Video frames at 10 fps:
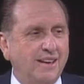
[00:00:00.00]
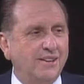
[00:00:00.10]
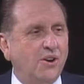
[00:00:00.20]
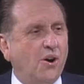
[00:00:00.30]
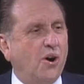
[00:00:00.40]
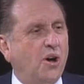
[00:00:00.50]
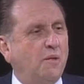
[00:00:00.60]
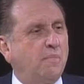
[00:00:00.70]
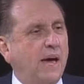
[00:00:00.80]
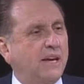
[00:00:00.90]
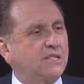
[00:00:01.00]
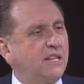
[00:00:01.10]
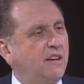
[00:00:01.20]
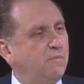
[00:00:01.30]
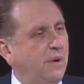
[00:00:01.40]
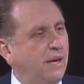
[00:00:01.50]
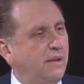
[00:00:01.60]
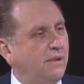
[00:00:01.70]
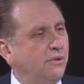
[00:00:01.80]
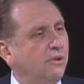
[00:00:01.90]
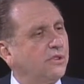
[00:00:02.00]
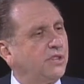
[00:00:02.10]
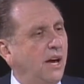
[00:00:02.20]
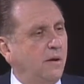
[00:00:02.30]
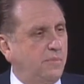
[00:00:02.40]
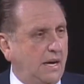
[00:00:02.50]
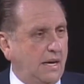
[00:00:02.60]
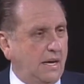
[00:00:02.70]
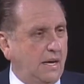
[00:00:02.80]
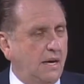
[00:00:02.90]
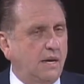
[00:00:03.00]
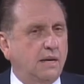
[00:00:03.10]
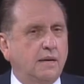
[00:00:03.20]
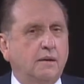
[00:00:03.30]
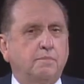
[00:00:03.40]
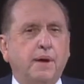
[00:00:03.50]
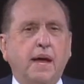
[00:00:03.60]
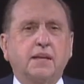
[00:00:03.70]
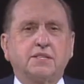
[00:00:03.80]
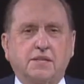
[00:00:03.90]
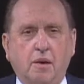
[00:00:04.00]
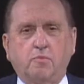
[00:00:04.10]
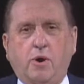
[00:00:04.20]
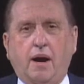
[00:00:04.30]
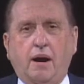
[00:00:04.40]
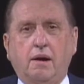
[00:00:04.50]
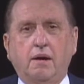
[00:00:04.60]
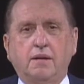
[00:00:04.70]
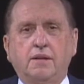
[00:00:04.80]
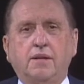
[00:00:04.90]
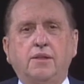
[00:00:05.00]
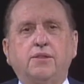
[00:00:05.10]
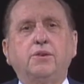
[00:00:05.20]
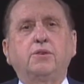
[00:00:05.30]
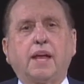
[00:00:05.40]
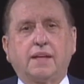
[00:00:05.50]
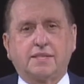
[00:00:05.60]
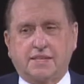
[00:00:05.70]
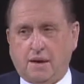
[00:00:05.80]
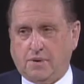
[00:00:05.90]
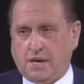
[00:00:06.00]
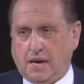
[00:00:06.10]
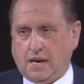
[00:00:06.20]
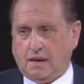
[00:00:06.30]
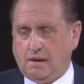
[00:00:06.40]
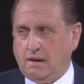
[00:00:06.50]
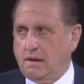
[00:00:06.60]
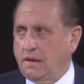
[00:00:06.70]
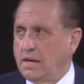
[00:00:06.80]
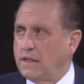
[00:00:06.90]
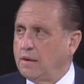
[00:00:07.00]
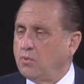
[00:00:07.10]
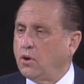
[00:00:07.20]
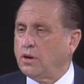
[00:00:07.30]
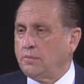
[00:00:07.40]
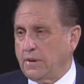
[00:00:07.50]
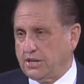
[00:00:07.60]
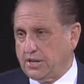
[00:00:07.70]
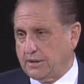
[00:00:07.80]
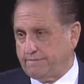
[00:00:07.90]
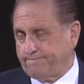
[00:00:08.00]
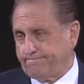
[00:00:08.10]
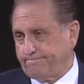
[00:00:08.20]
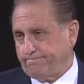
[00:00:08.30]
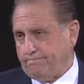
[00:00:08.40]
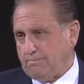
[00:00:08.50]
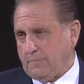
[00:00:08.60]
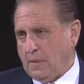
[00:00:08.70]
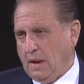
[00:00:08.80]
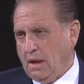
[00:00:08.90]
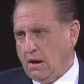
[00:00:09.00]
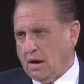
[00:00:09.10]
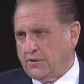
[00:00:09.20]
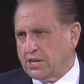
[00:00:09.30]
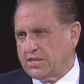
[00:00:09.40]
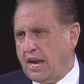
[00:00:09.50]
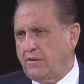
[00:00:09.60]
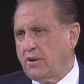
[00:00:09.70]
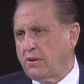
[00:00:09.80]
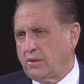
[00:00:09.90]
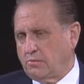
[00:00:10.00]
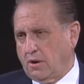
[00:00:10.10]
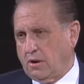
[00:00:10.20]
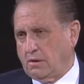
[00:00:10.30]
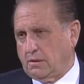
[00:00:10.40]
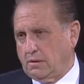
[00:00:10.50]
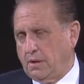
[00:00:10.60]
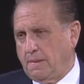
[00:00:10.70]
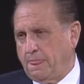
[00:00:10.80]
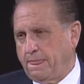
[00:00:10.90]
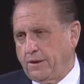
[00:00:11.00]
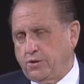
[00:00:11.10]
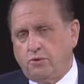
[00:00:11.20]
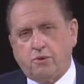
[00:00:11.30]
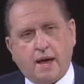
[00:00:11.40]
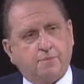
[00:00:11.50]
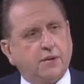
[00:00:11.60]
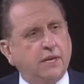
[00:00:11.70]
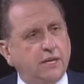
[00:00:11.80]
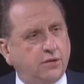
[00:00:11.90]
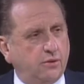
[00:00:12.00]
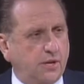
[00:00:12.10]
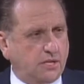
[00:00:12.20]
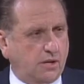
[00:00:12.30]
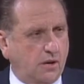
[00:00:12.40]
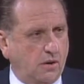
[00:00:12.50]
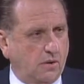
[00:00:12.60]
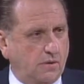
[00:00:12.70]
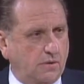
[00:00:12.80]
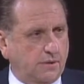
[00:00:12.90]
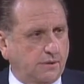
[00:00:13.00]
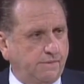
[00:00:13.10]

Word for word: All paths that have been or shall be pass somewhere through Gethsemane." The mortal mission of the Savior of the world drew rapidly to its close.